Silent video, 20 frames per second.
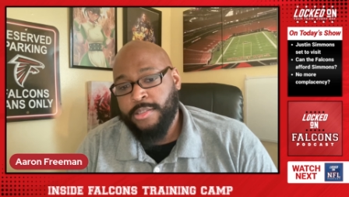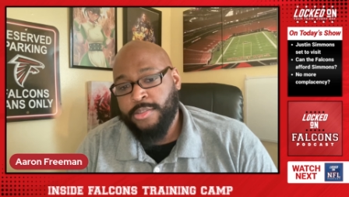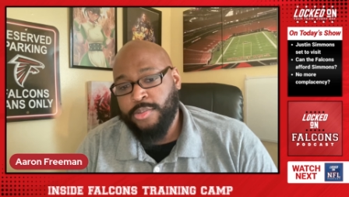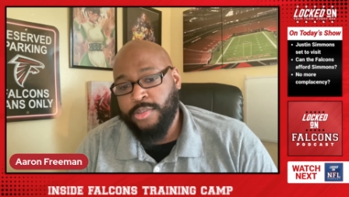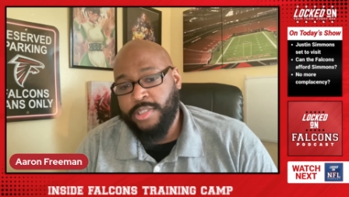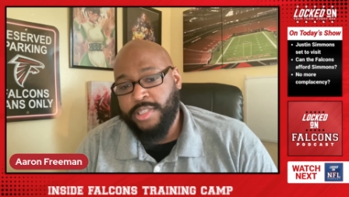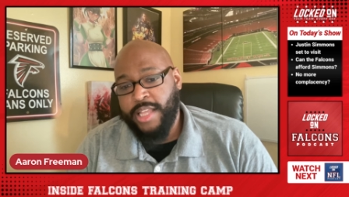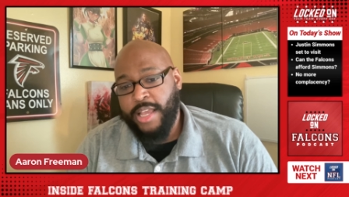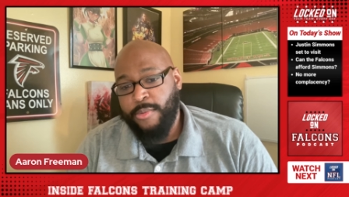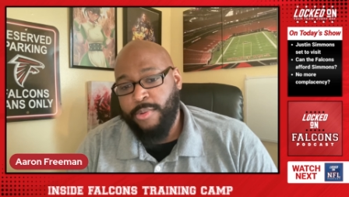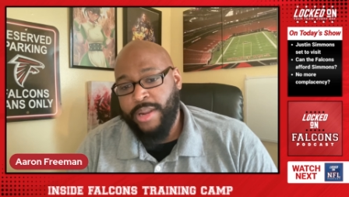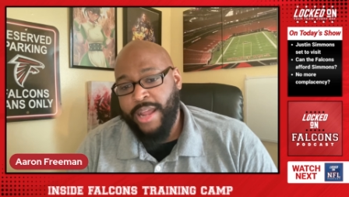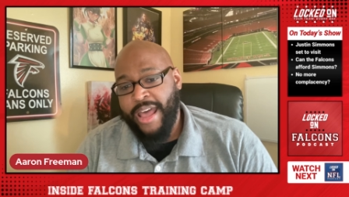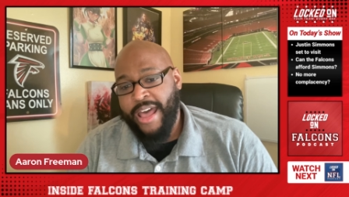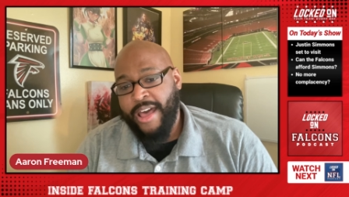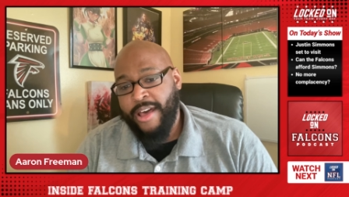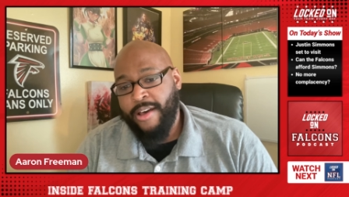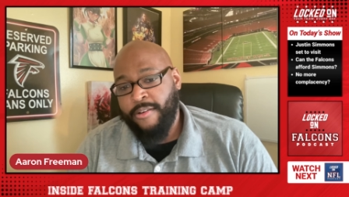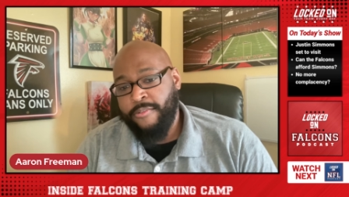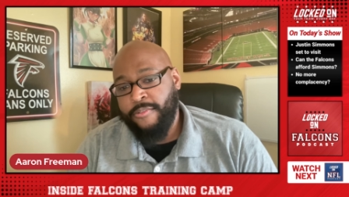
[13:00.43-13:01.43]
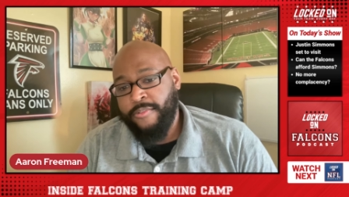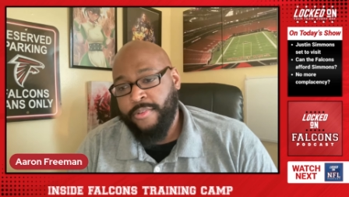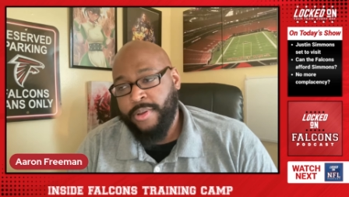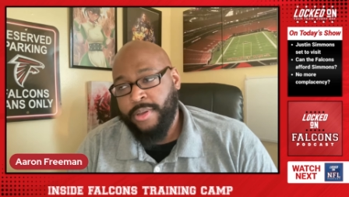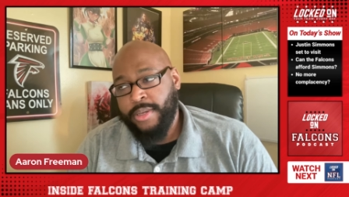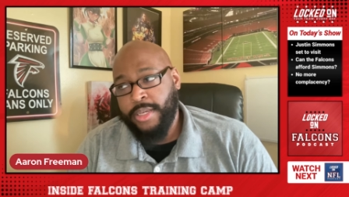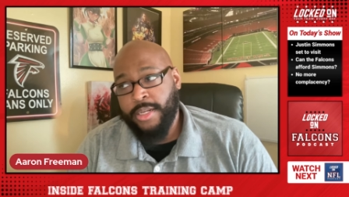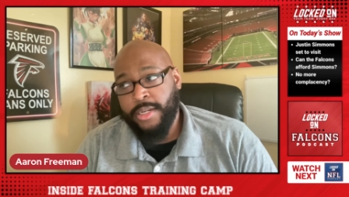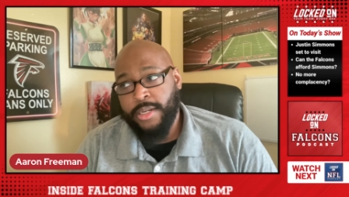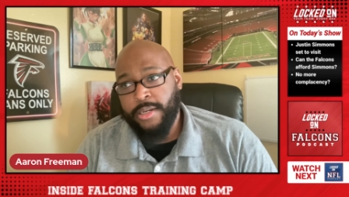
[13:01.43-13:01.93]
so that they would have,
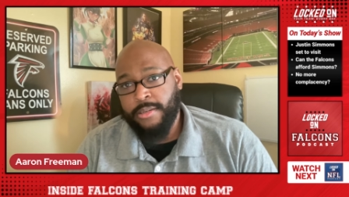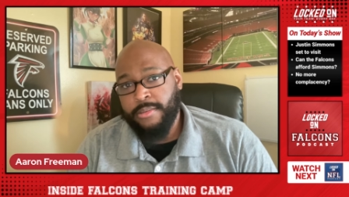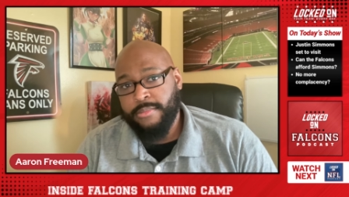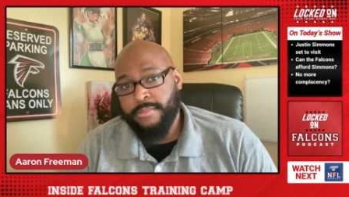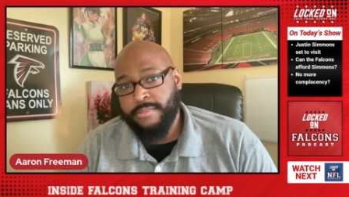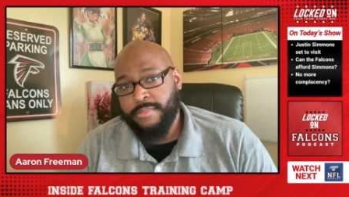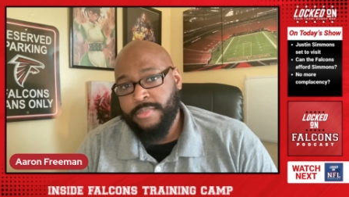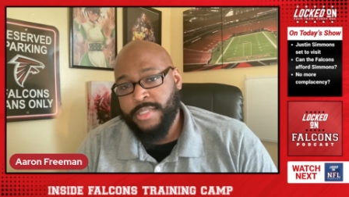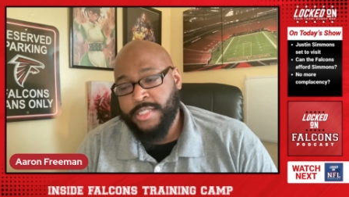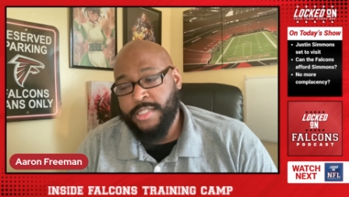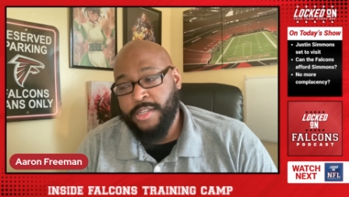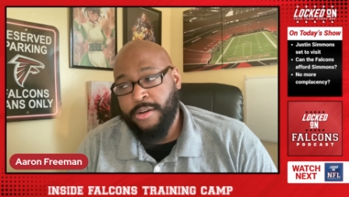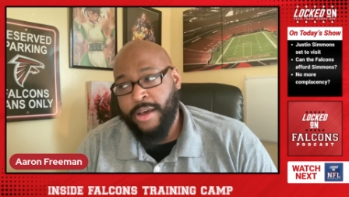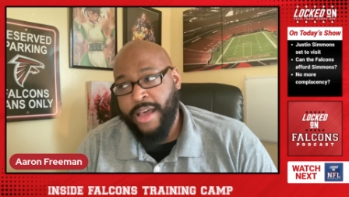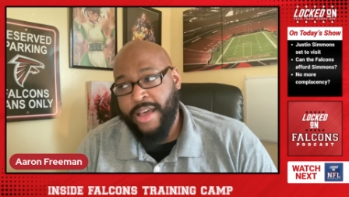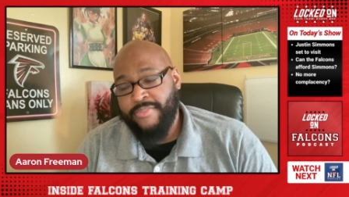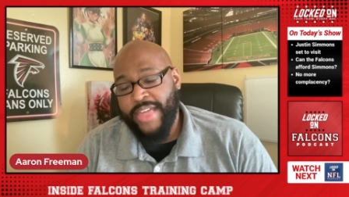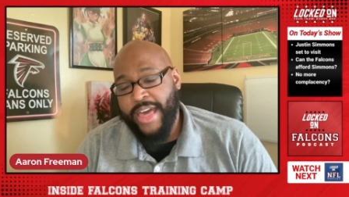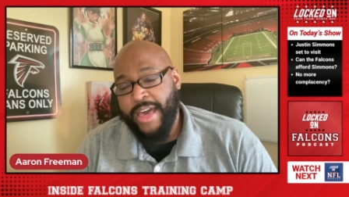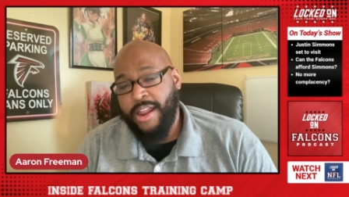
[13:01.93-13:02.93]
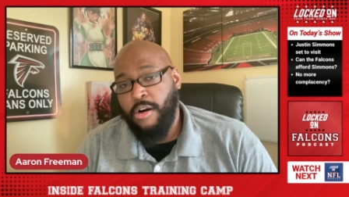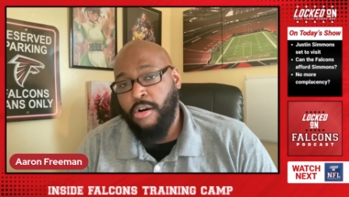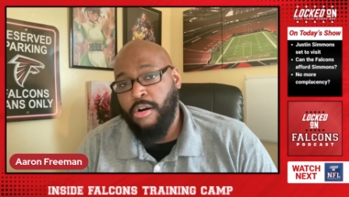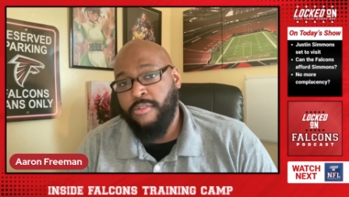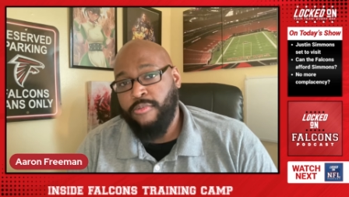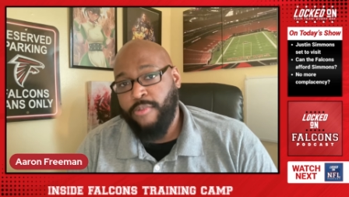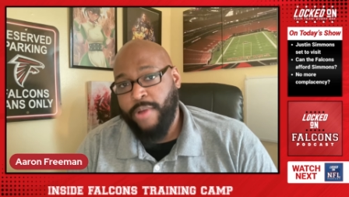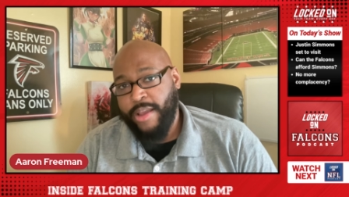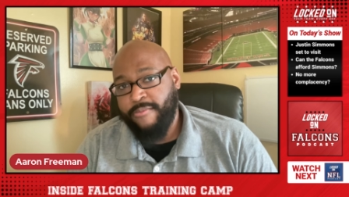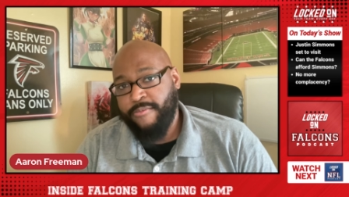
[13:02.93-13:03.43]
you know, still have that
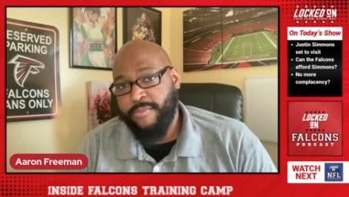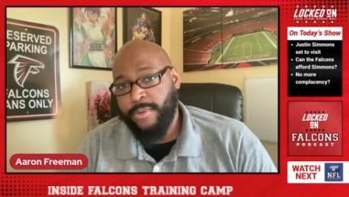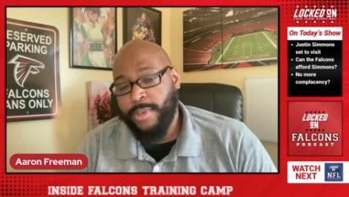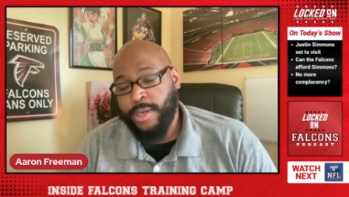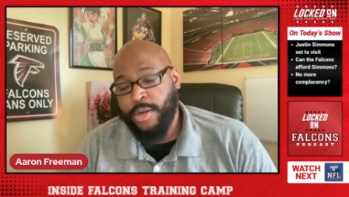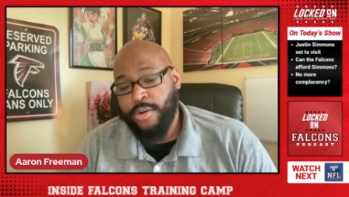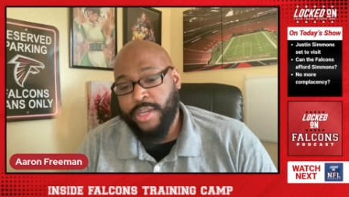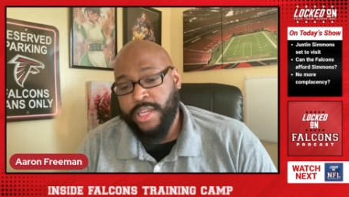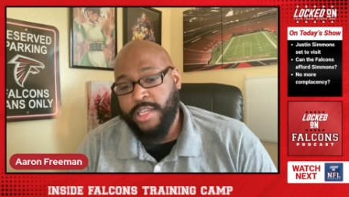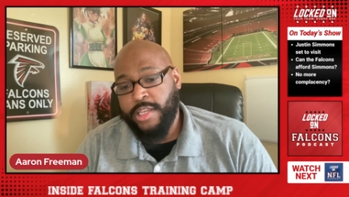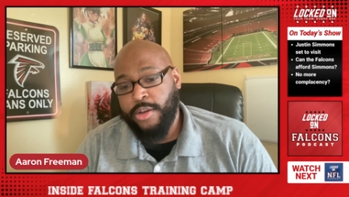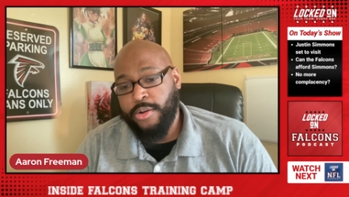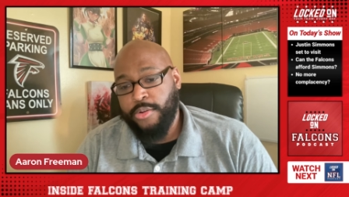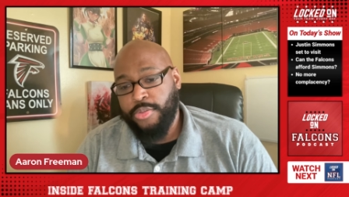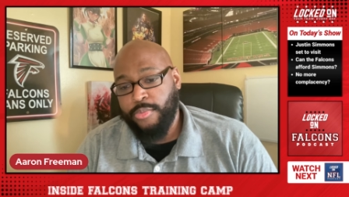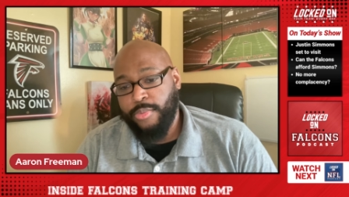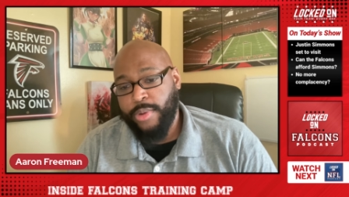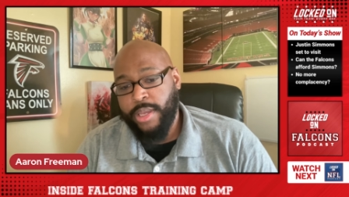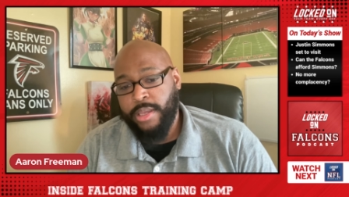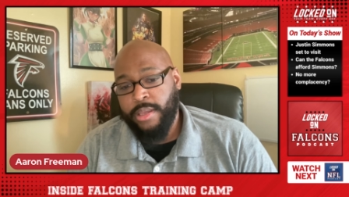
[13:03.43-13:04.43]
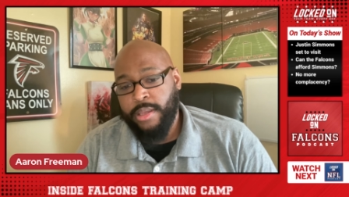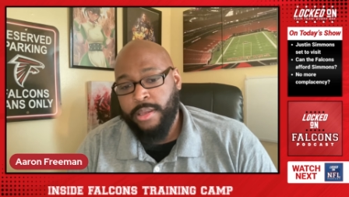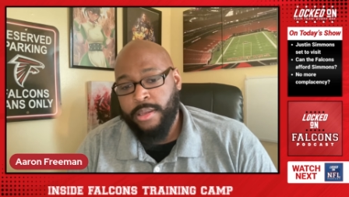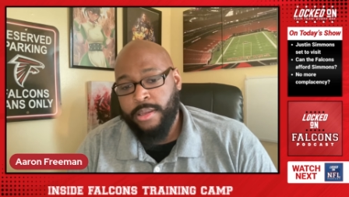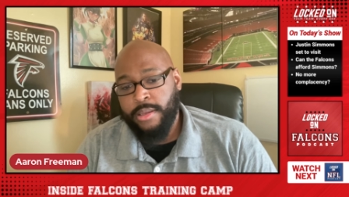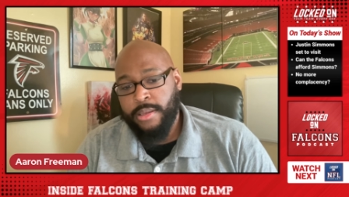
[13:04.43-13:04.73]
off ramp for Kirk in year three,